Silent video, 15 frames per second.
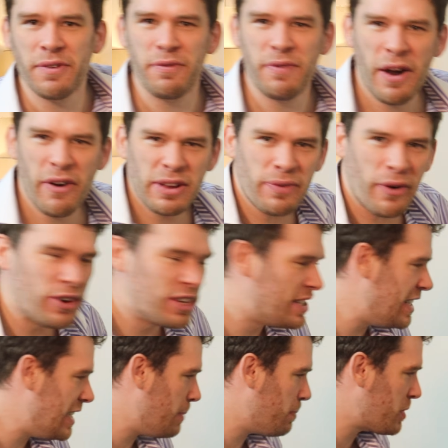a very, very
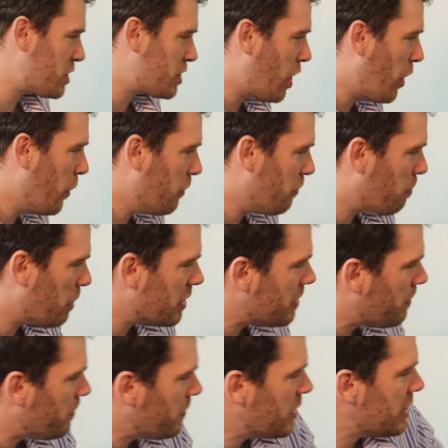deep stove, but
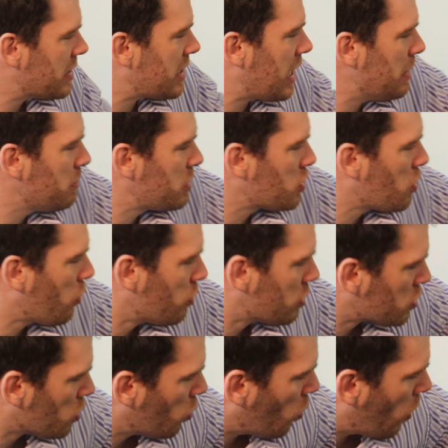same score
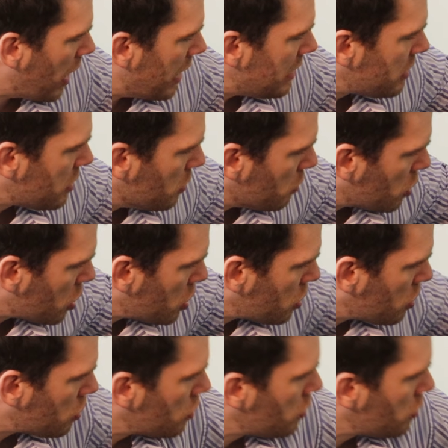as always. You just